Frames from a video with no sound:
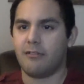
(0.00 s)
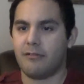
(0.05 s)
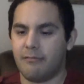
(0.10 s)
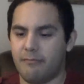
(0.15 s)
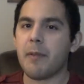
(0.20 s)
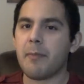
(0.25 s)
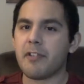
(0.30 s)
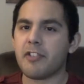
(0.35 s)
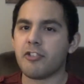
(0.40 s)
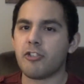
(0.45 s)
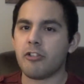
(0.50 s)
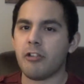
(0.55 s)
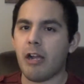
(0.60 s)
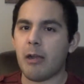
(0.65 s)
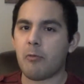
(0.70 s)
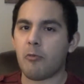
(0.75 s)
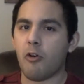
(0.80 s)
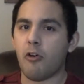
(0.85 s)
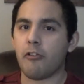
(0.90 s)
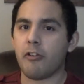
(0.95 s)
Maybe she's
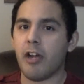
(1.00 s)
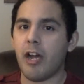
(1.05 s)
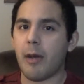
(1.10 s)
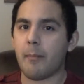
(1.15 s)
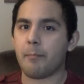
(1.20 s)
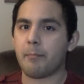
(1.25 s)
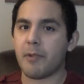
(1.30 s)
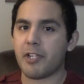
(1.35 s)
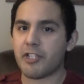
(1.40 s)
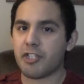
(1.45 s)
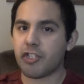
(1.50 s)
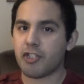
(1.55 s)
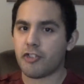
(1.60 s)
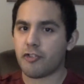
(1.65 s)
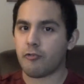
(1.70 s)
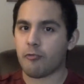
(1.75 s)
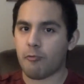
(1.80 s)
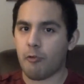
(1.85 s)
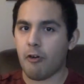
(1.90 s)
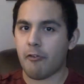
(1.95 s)
not going up, but she's
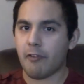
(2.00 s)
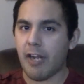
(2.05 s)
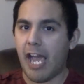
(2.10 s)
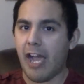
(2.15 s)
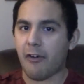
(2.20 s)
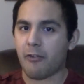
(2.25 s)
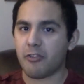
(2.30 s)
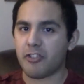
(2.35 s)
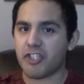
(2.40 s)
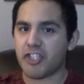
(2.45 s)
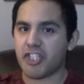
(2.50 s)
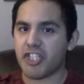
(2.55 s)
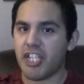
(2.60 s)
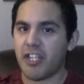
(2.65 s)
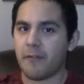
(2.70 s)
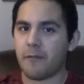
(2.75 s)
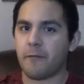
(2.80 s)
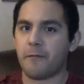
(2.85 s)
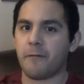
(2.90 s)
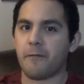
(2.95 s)
sure going out.
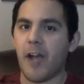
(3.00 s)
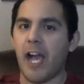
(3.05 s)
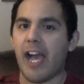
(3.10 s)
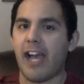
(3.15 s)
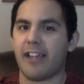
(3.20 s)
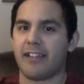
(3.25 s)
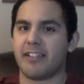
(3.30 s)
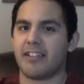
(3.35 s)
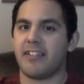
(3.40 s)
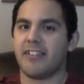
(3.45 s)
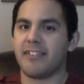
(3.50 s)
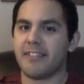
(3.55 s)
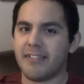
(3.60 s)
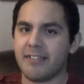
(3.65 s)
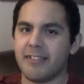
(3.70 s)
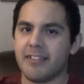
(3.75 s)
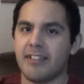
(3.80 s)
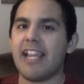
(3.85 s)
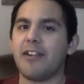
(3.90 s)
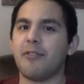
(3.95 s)
She fat.
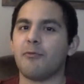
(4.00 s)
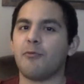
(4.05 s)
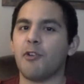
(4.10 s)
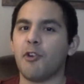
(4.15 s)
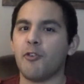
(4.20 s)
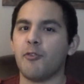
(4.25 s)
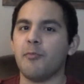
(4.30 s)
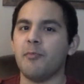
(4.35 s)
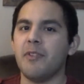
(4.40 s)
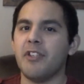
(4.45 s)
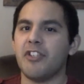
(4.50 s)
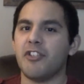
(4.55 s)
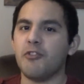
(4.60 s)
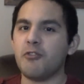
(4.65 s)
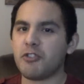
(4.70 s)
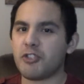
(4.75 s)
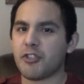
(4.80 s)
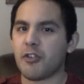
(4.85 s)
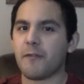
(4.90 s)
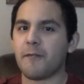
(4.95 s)
Ain't room.
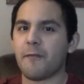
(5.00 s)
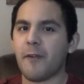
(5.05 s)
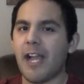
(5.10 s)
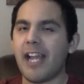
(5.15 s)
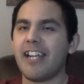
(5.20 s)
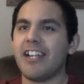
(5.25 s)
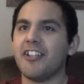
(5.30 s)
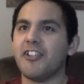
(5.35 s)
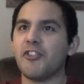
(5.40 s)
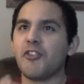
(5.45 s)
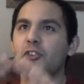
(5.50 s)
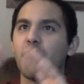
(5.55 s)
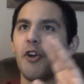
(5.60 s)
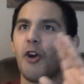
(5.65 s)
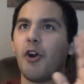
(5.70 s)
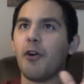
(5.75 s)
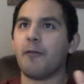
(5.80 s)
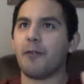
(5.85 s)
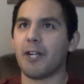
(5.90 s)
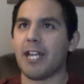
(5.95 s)
You so fat, you're
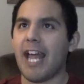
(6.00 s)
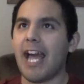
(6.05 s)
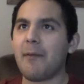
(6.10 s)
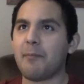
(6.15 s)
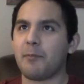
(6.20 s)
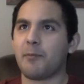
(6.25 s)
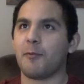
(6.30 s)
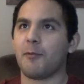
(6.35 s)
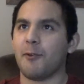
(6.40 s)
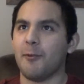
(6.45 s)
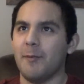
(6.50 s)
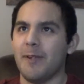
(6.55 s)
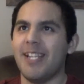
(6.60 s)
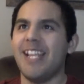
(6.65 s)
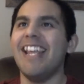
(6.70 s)
gonna overlap room.